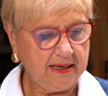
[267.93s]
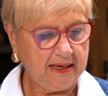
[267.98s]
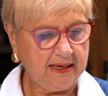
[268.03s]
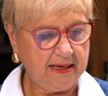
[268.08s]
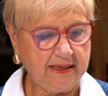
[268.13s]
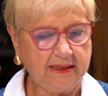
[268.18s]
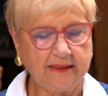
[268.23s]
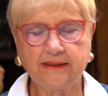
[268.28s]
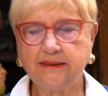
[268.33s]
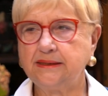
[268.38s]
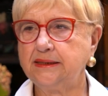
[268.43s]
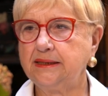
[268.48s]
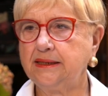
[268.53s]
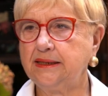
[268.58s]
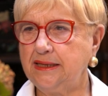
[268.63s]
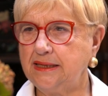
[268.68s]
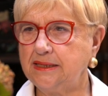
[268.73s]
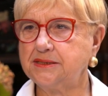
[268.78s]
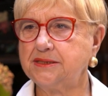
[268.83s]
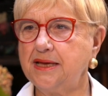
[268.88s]
And
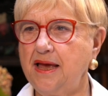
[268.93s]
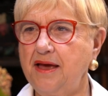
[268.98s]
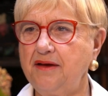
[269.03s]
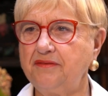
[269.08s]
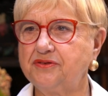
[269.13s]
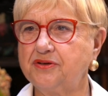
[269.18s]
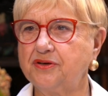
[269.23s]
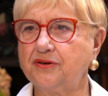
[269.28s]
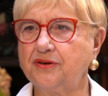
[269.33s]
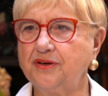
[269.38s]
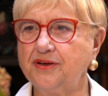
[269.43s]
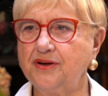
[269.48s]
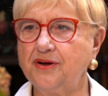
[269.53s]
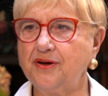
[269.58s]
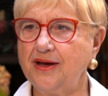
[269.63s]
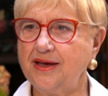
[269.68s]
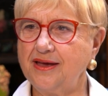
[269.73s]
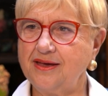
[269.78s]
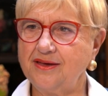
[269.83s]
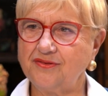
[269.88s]
years after, you know,
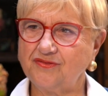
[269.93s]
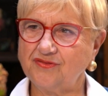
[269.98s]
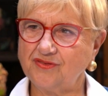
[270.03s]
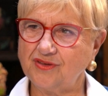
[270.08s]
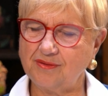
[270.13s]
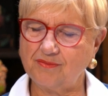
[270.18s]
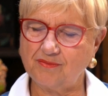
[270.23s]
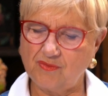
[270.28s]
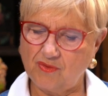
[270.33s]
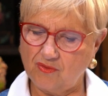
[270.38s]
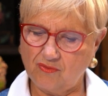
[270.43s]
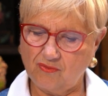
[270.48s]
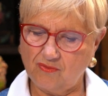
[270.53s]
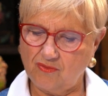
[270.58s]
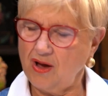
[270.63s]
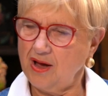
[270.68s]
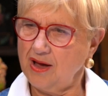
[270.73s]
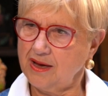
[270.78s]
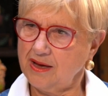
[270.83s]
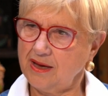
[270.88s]
I asked him,
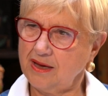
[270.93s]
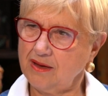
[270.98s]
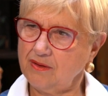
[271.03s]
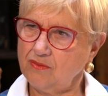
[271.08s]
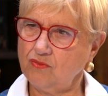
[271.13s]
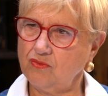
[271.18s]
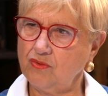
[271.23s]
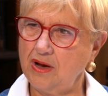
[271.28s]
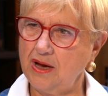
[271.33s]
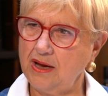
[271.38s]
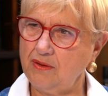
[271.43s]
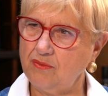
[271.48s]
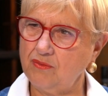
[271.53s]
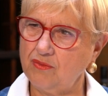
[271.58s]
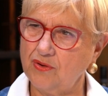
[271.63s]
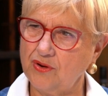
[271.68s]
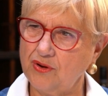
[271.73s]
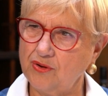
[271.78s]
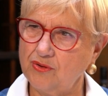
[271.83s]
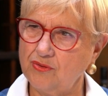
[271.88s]
why
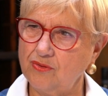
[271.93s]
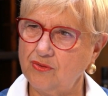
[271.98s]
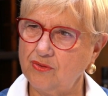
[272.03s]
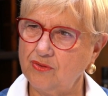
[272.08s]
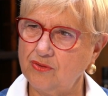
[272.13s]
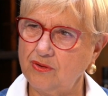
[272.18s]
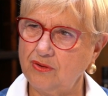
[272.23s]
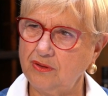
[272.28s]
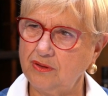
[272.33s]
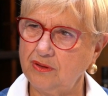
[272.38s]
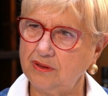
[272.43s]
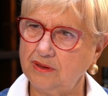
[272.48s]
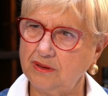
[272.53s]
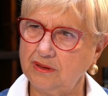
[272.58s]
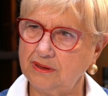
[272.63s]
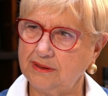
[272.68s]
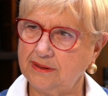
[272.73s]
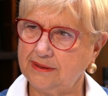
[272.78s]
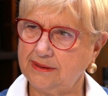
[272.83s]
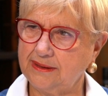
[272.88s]
were you all,
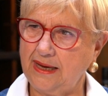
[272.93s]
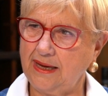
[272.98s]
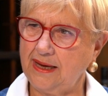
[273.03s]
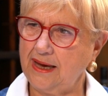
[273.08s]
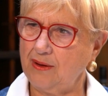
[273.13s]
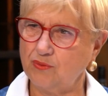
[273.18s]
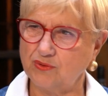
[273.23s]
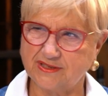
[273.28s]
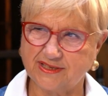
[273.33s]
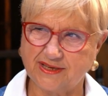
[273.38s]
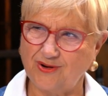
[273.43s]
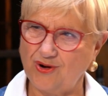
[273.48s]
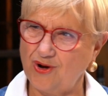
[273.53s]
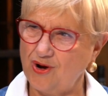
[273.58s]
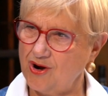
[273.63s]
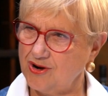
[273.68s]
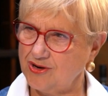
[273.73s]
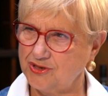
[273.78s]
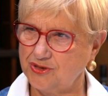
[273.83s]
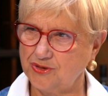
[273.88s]
was it
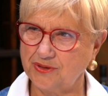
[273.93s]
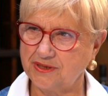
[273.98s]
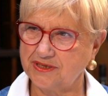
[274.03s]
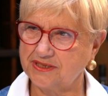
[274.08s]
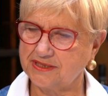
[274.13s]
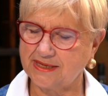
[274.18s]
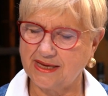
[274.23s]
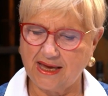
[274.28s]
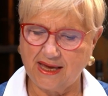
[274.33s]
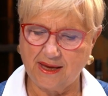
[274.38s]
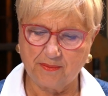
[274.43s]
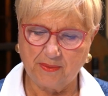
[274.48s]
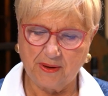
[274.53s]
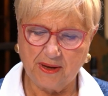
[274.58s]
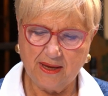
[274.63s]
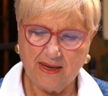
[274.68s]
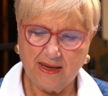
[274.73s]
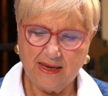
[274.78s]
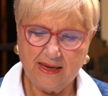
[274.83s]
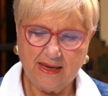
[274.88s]
hard to escape?
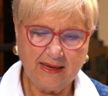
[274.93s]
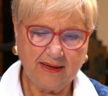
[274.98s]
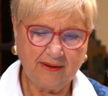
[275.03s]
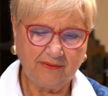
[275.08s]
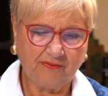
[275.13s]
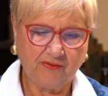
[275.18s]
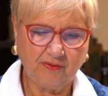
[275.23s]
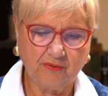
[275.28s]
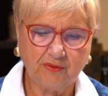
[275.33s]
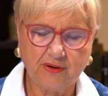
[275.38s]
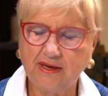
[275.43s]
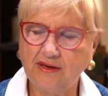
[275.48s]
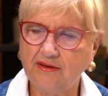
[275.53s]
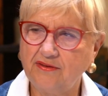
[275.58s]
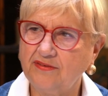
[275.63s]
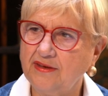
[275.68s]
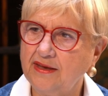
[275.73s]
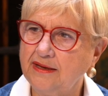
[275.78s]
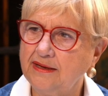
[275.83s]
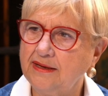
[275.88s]
And so he
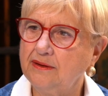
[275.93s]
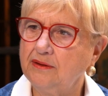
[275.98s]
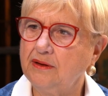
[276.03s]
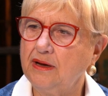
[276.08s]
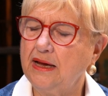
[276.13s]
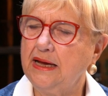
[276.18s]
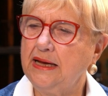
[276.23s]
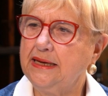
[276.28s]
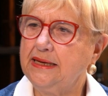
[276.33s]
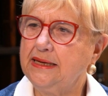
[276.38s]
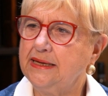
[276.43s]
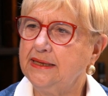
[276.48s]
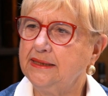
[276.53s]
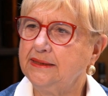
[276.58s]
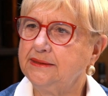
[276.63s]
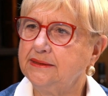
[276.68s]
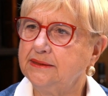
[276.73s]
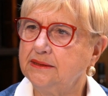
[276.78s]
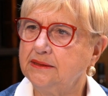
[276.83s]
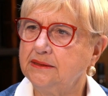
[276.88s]
said, I
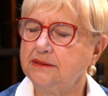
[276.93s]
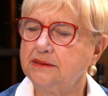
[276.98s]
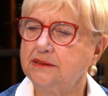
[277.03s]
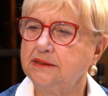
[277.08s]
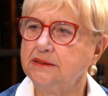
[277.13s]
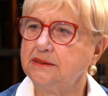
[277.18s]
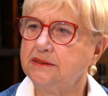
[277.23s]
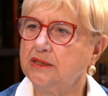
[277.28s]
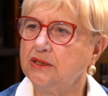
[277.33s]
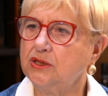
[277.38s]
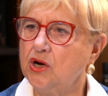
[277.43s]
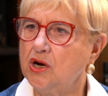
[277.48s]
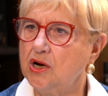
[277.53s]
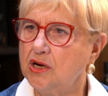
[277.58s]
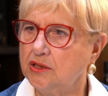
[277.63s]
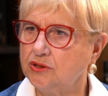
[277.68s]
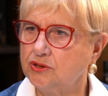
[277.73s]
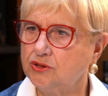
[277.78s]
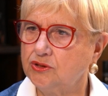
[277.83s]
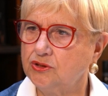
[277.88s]
had the
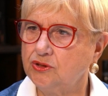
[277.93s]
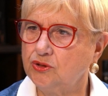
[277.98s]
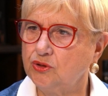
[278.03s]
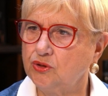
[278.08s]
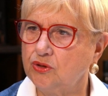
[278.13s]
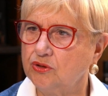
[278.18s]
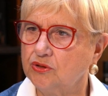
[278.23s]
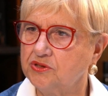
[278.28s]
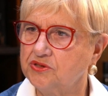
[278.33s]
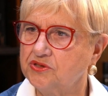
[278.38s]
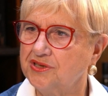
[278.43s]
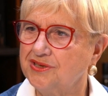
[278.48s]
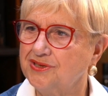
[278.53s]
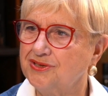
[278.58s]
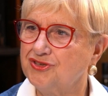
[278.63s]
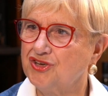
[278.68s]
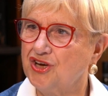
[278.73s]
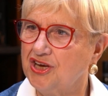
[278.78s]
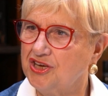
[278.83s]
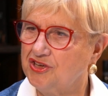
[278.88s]
guard dogs
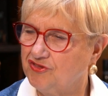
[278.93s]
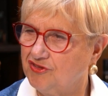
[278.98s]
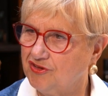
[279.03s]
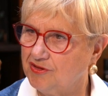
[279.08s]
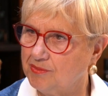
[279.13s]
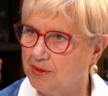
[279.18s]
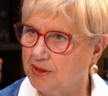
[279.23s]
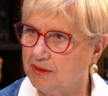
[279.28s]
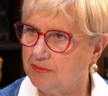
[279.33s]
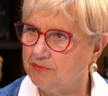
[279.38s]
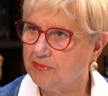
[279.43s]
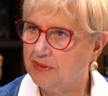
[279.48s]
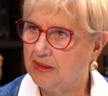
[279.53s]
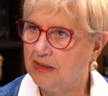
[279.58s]
chasing me.